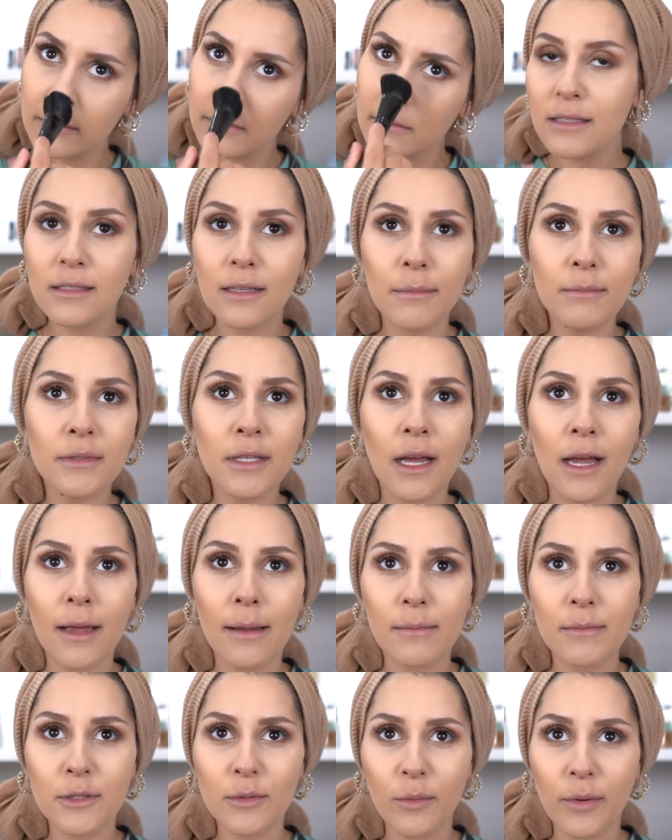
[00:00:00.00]

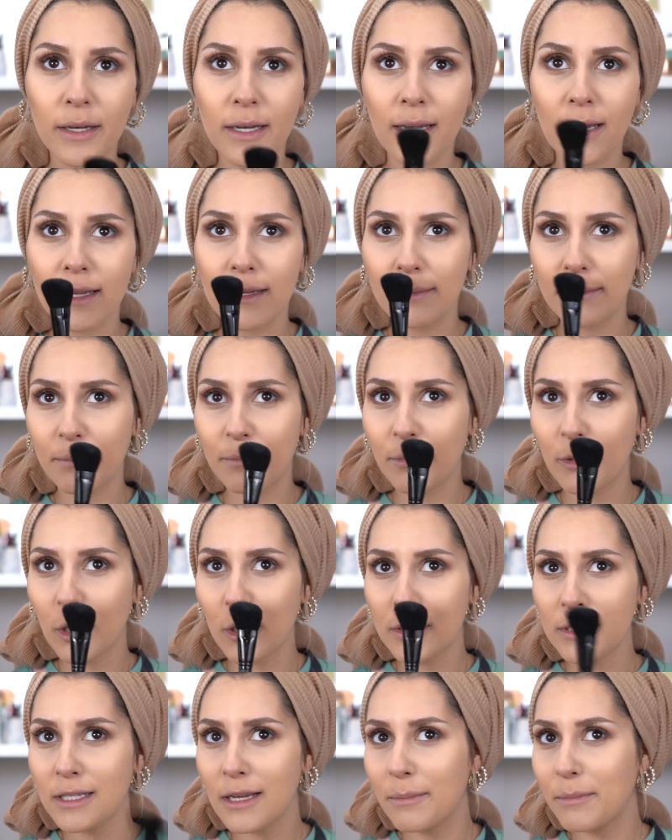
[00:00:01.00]
Sometimes when I
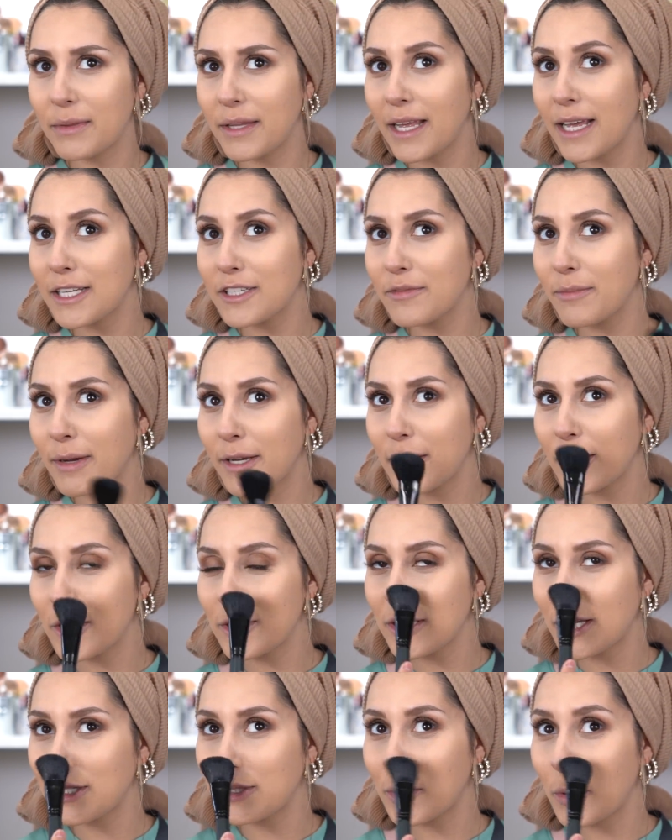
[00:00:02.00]
bronze up the edge of my
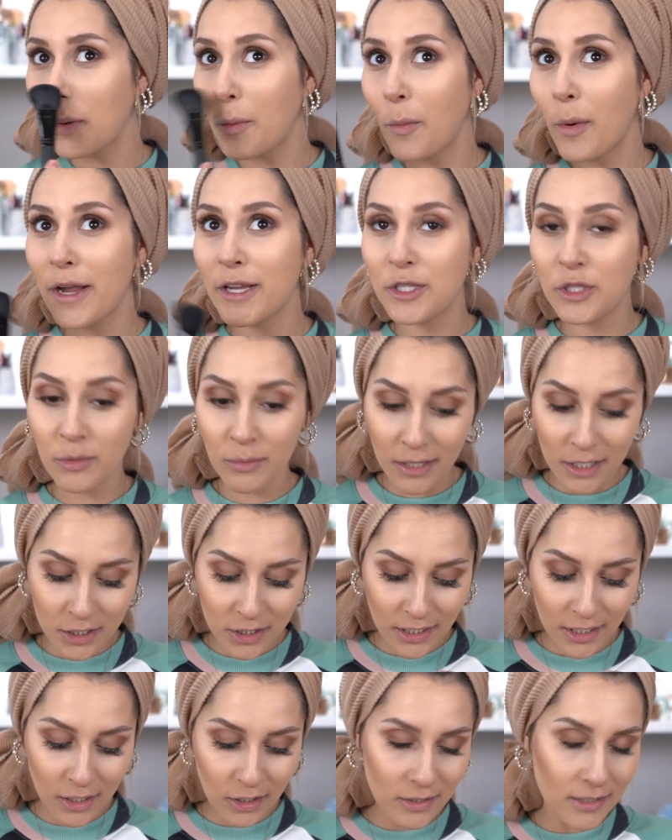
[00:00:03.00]
nose, I do it way too much
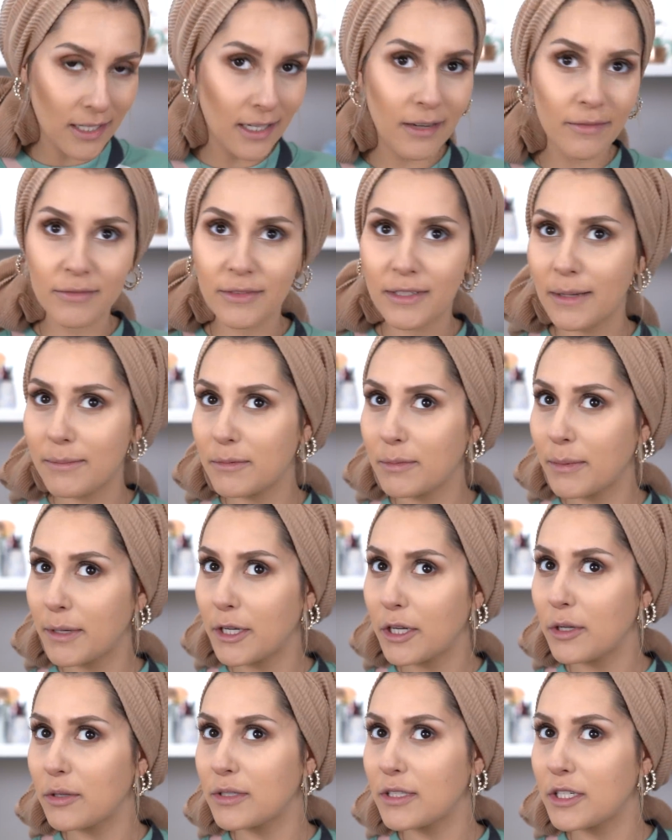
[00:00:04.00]
and it looks like I've dipped my
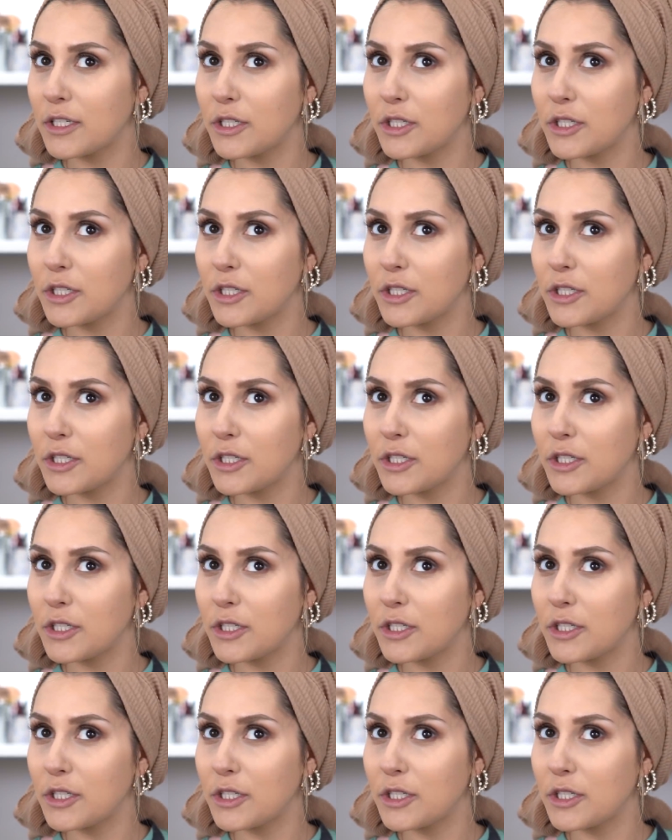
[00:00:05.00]
nose in